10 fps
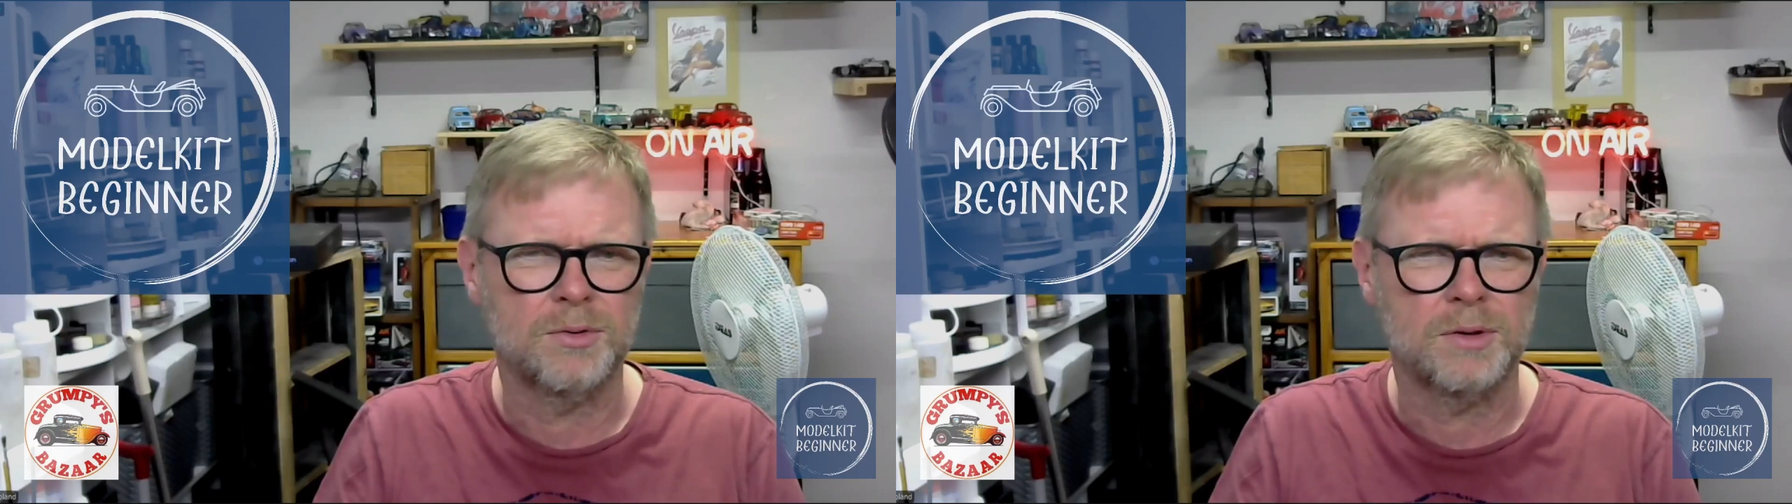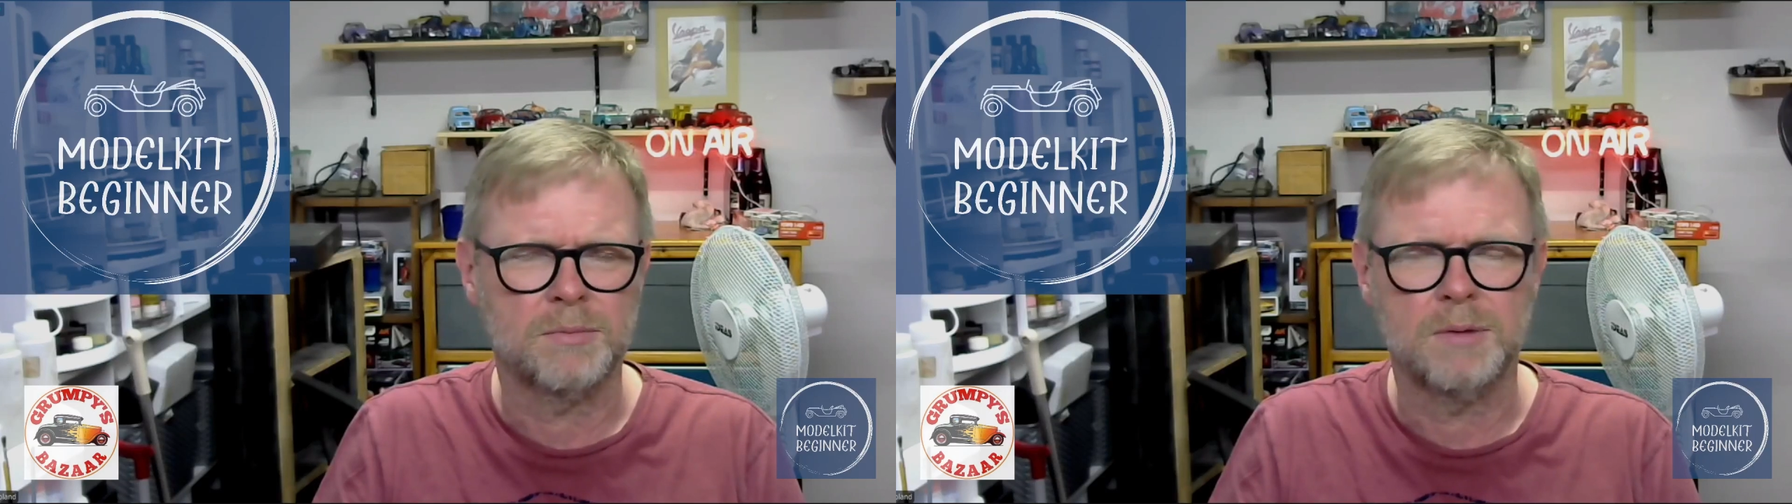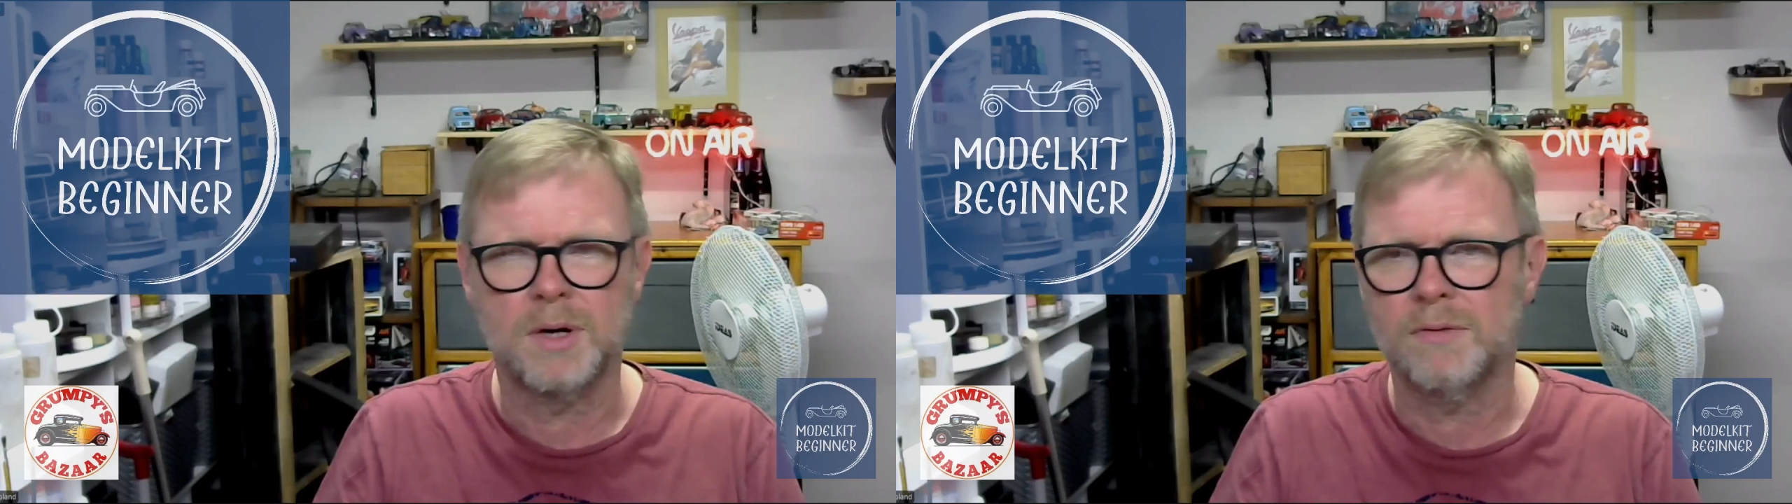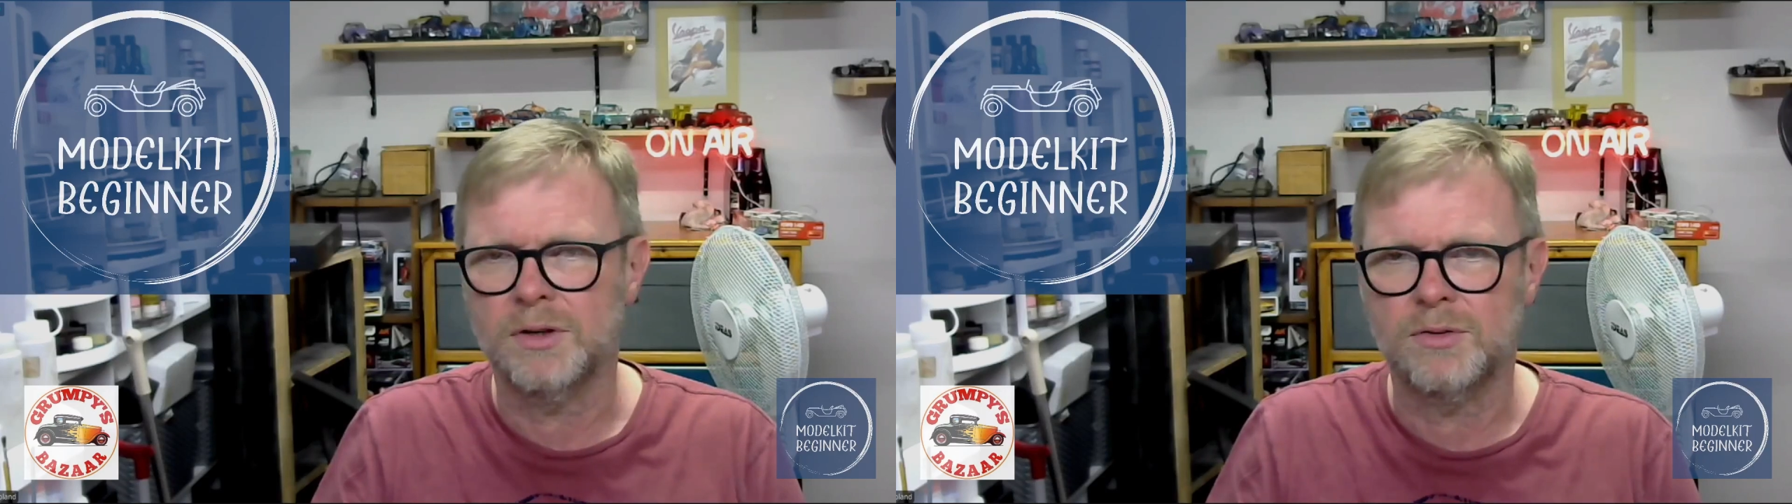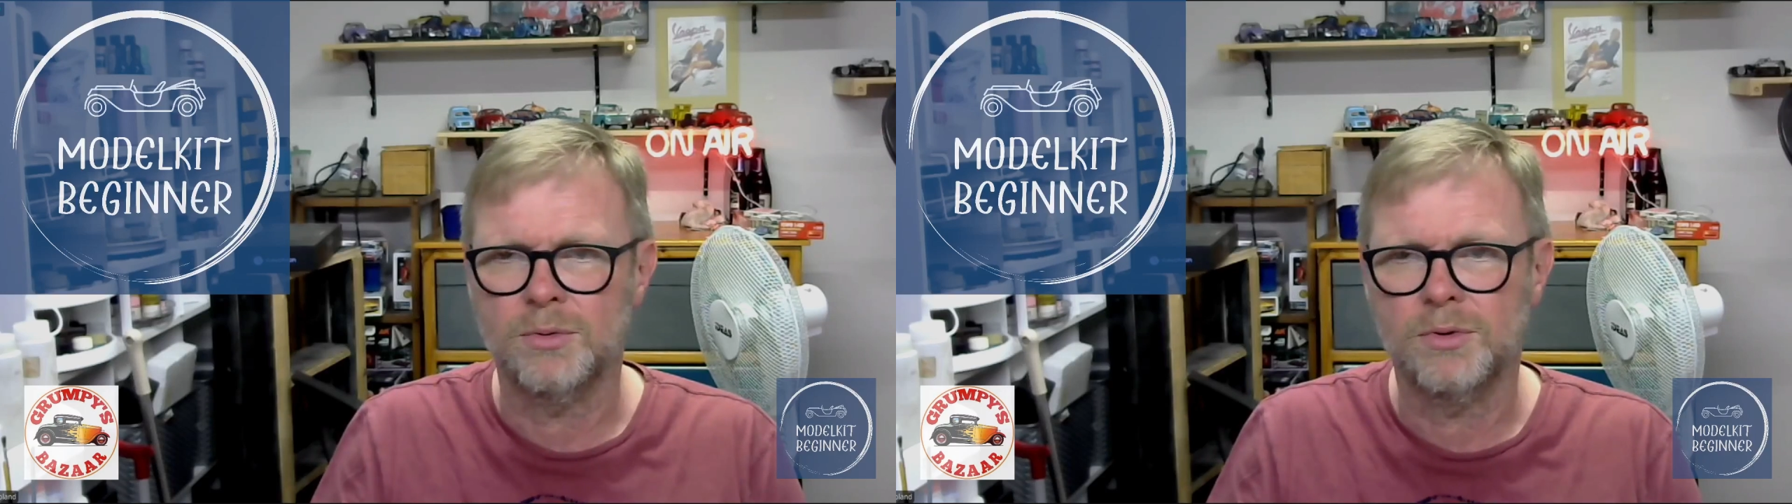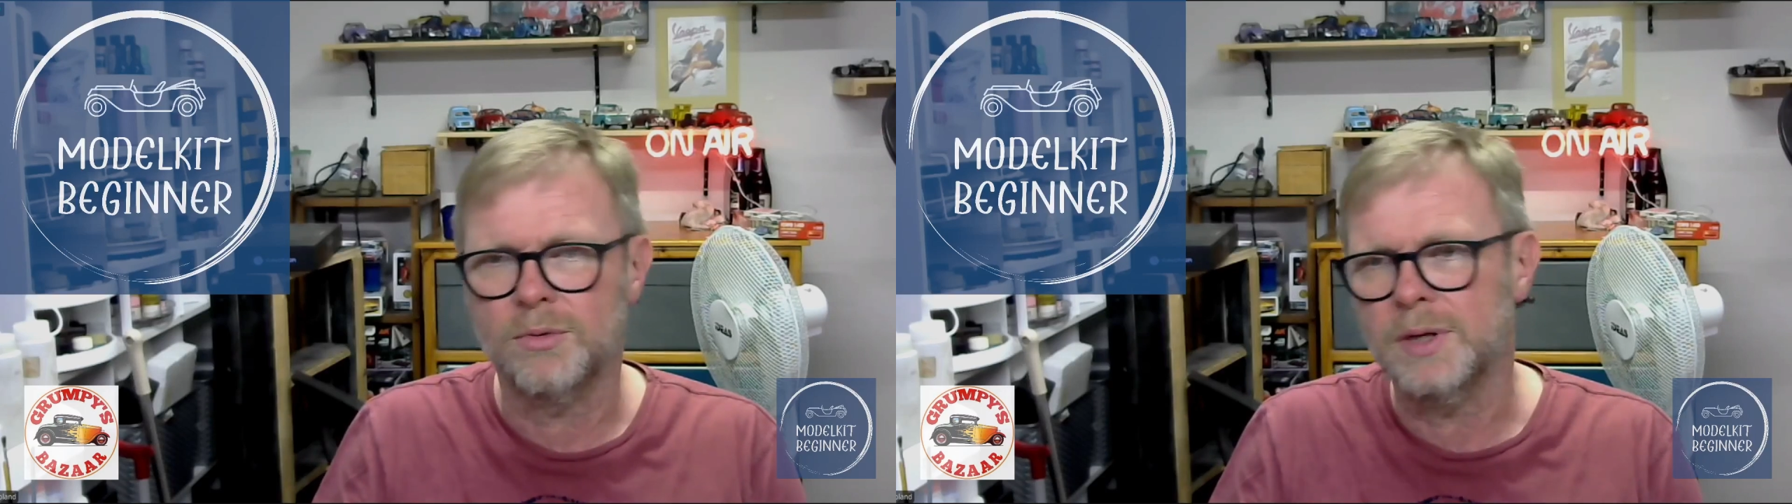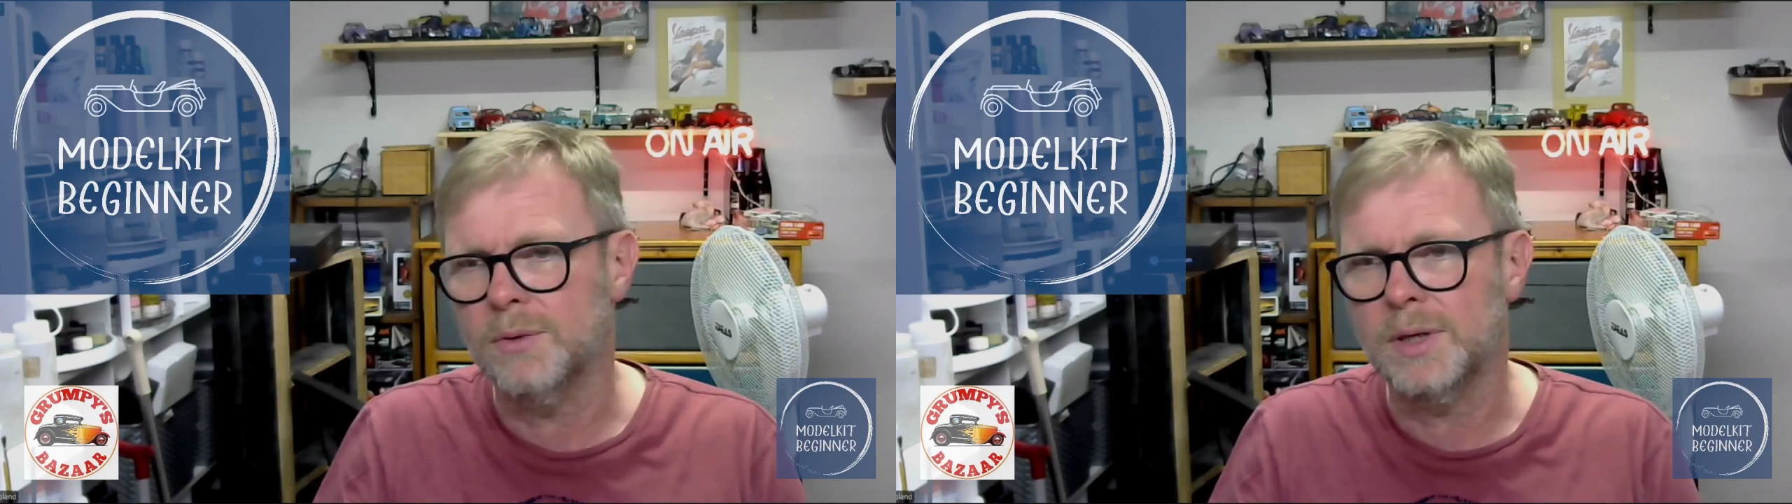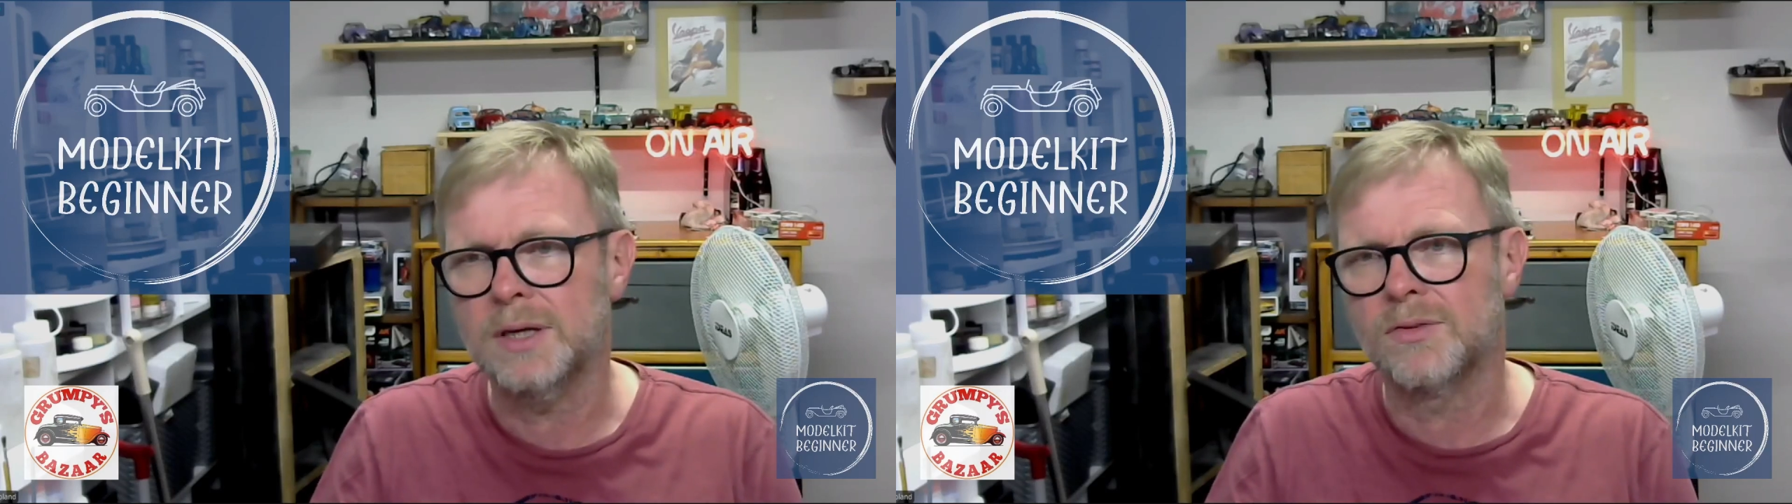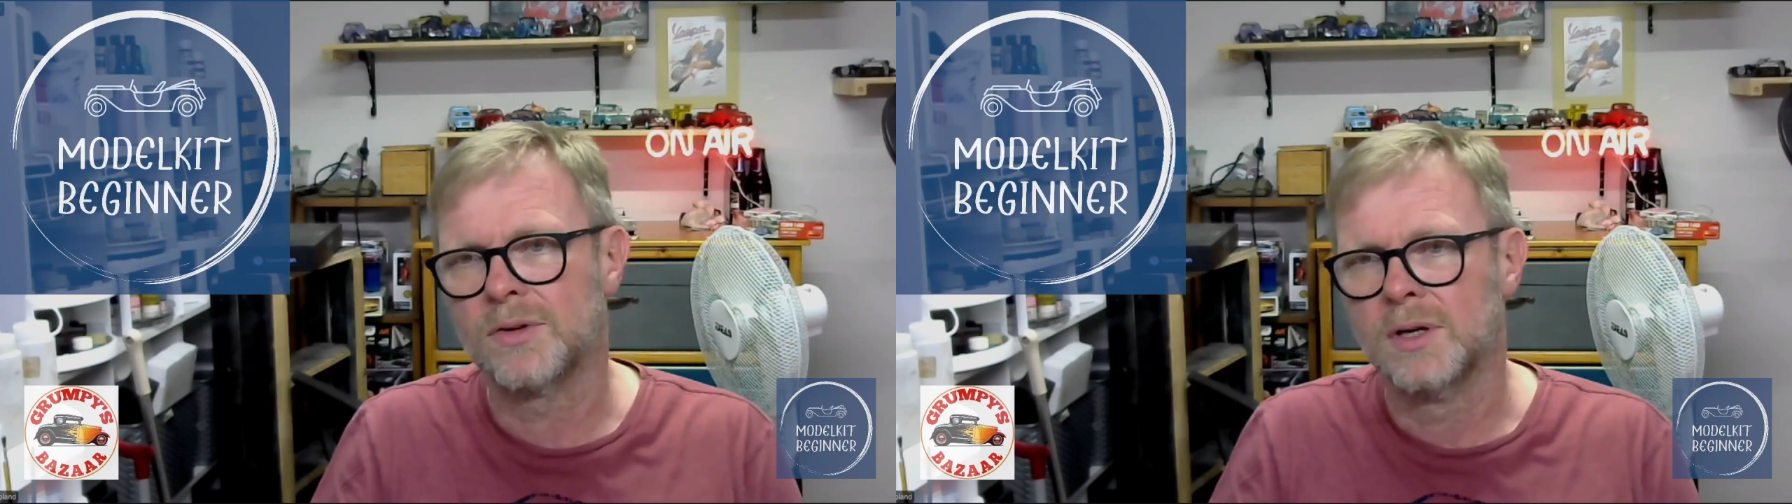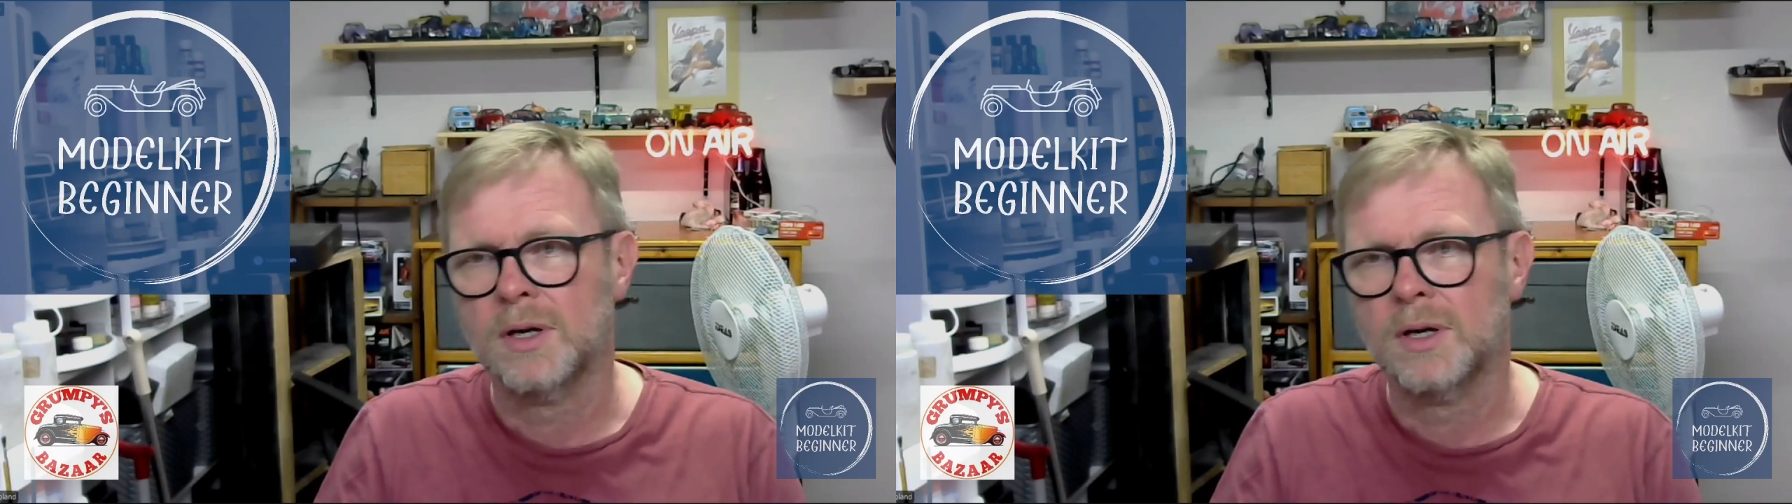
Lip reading: that maybe every 2-3 weeks,